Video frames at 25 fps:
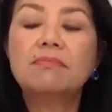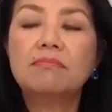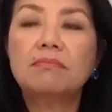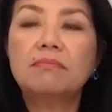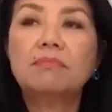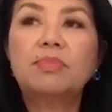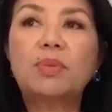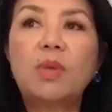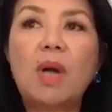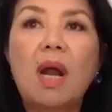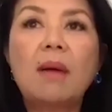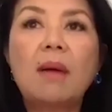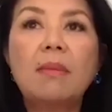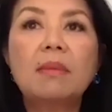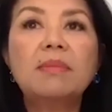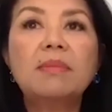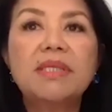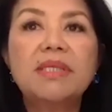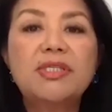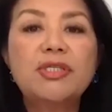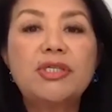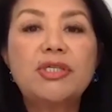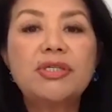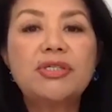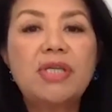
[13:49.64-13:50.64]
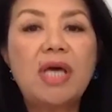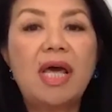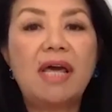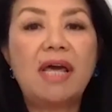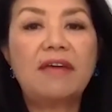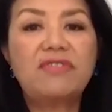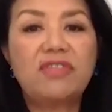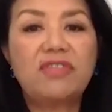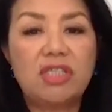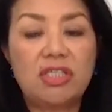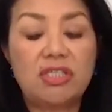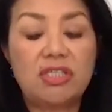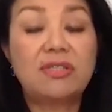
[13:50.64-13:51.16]
probably should have
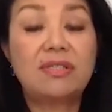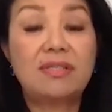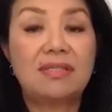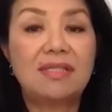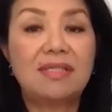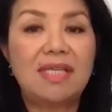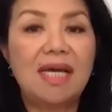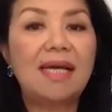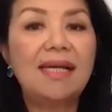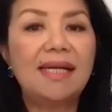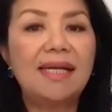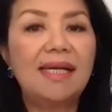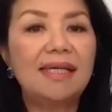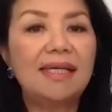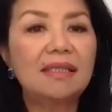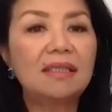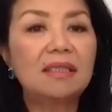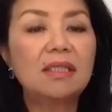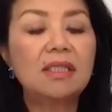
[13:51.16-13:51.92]
just done it